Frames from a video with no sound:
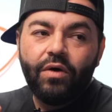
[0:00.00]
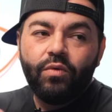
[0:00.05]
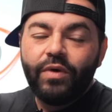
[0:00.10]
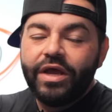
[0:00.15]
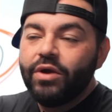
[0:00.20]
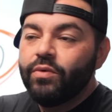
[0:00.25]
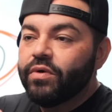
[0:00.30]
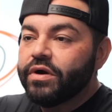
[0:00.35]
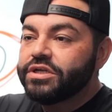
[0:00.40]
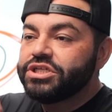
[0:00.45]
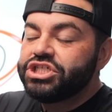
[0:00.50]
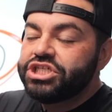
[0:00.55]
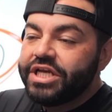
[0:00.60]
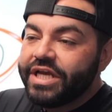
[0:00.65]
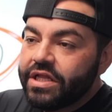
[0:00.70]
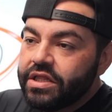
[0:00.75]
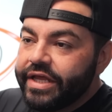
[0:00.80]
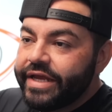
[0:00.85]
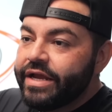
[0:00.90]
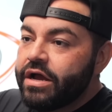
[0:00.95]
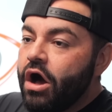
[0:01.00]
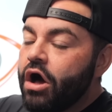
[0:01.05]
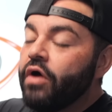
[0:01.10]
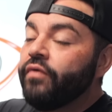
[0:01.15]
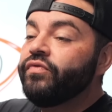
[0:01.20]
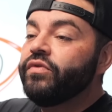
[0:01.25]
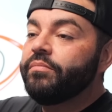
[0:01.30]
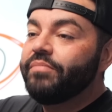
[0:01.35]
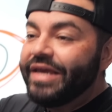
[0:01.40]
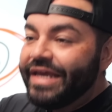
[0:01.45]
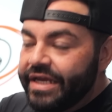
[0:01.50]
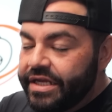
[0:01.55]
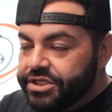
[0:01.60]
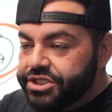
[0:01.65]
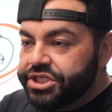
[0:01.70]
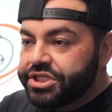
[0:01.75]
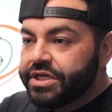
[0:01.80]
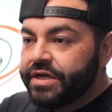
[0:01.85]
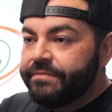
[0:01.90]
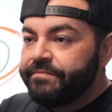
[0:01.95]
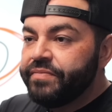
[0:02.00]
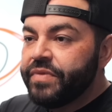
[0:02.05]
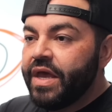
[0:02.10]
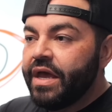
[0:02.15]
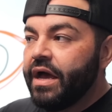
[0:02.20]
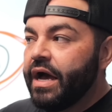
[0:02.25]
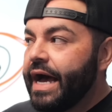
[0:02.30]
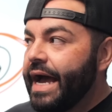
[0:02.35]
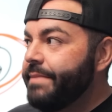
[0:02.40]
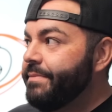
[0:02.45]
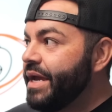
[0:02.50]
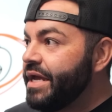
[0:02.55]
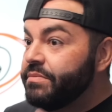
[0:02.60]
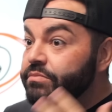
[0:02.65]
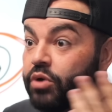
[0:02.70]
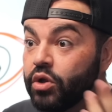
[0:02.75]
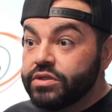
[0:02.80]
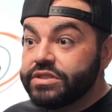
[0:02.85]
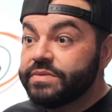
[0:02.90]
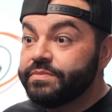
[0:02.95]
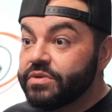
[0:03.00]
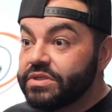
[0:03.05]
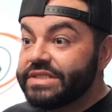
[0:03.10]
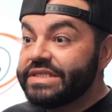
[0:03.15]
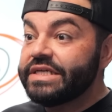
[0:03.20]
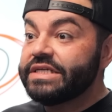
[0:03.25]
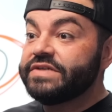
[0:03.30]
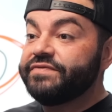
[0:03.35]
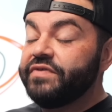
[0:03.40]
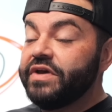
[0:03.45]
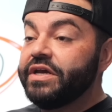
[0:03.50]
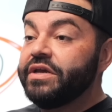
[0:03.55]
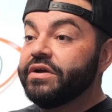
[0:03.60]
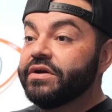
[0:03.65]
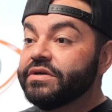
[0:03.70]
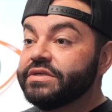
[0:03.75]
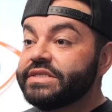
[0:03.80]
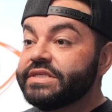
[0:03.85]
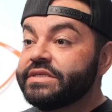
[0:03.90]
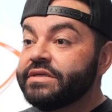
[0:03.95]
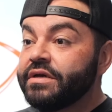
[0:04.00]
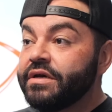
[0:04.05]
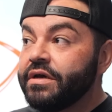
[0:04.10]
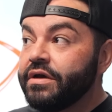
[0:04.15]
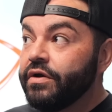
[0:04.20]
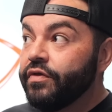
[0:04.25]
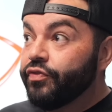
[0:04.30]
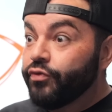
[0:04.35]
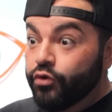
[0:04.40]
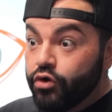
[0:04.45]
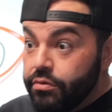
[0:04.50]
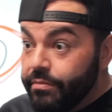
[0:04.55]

we were chilling on the beach, I made multiple six figures through